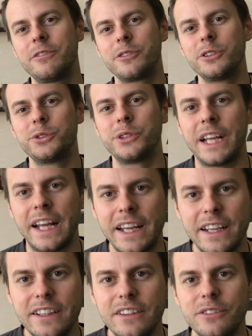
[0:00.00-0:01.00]
for
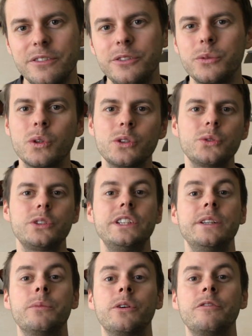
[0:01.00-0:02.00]
today. If you want to
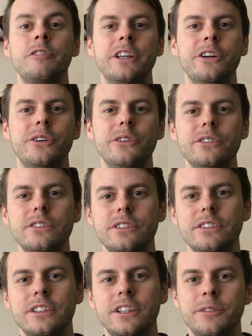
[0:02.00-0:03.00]
see more
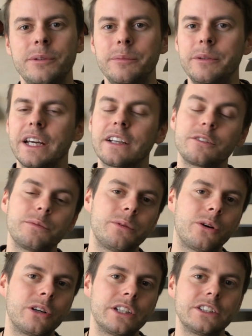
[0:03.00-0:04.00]
videos, maybe
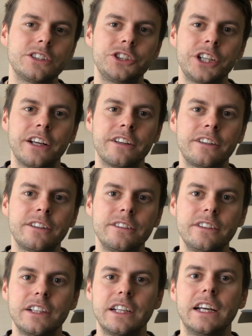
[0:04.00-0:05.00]
explore this
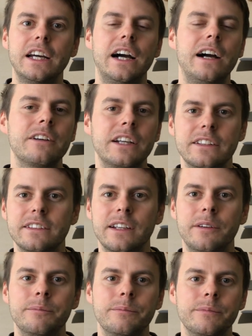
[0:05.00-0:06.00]
channel. I got
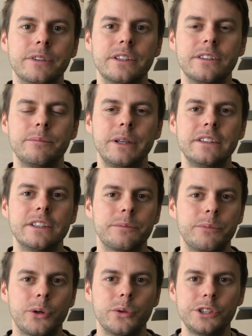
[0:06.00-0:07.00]
some basic
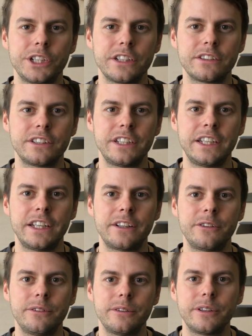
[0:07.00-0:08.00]
projects
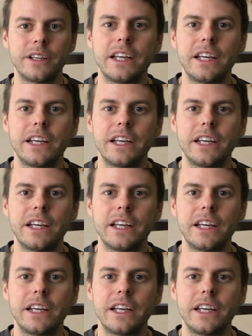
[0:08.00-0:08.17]
here.